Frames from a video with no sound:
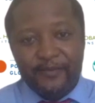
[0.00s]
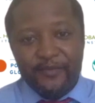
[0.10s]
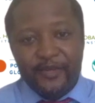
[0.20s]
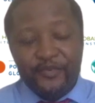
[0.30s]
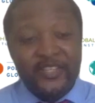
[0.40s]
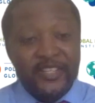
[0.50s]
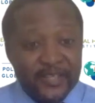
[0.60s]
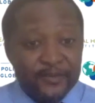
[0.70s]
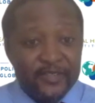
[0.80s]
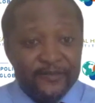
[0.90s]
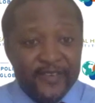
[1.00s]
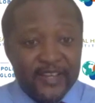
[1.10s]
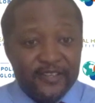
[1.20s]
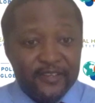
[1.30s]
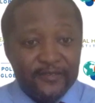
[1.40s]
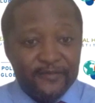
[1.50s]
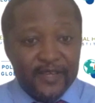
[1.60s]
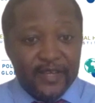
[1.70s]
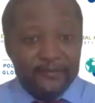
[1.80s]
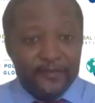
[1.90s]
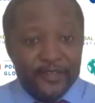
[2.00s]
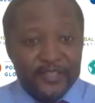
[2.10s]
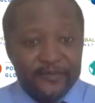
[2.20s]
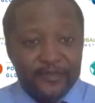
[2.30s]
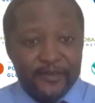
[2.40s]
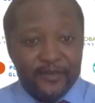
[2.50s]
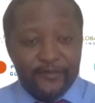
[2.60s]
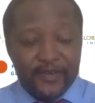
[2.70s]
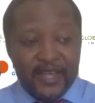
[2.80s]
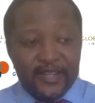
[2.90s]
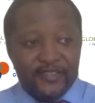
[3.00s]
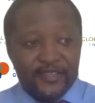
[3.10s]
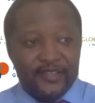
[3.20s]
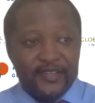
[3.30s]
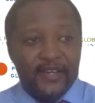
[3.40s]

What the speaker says: predictable effect on funding for cancer.